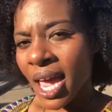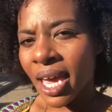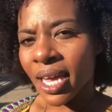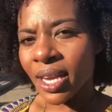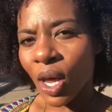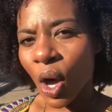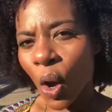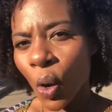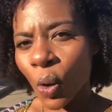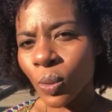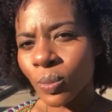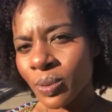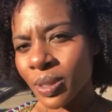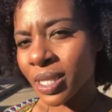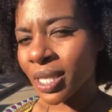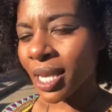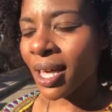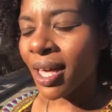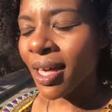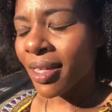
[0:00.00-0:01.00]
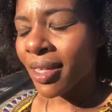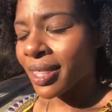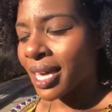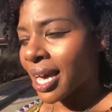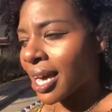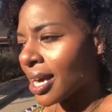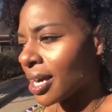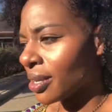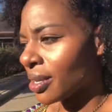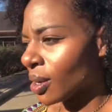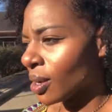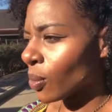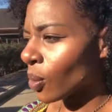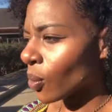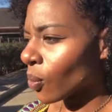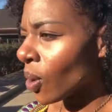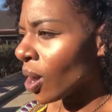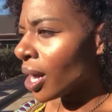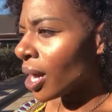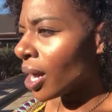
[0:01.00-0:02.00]
in hopes that
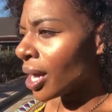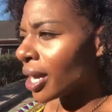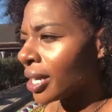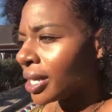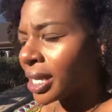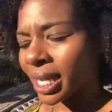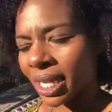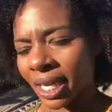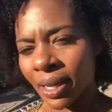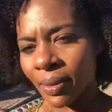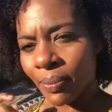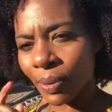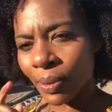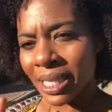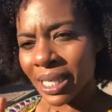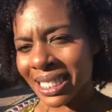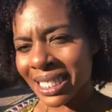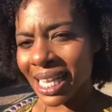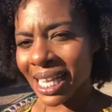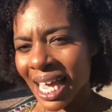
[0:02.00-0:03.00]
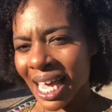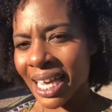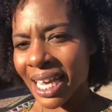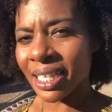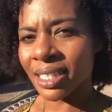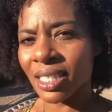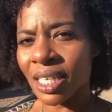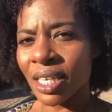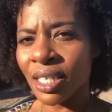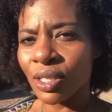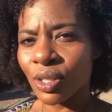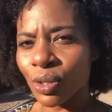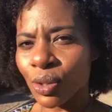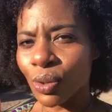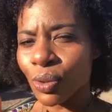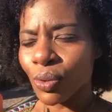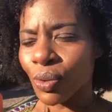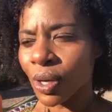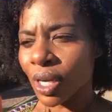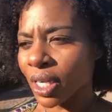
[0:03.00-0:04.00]
number one, it brings light
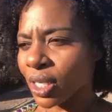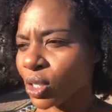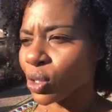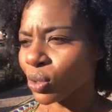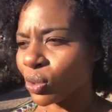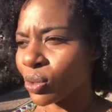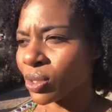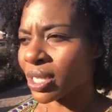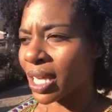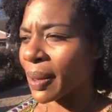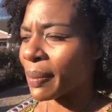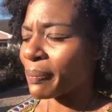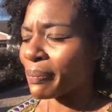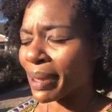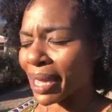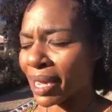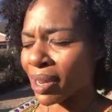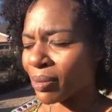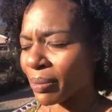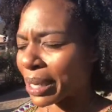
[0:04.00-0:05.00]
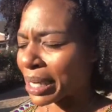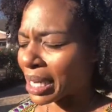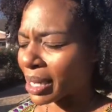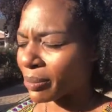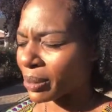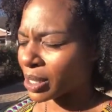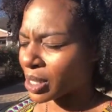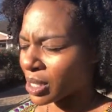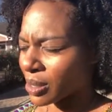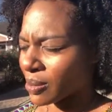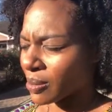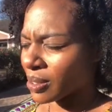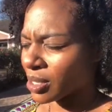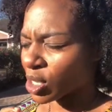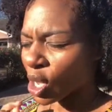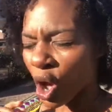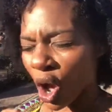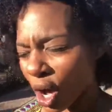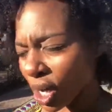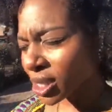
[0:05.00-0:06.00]
to issues that may or may not be
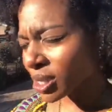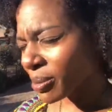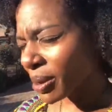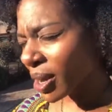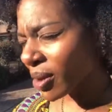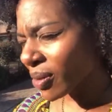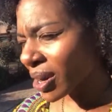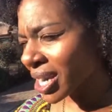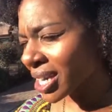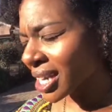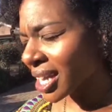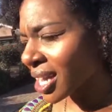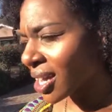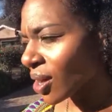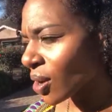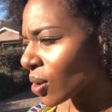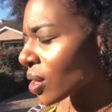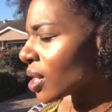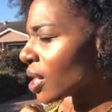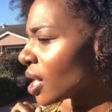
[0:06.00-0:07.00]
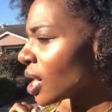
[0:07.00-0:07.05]
talked about right now.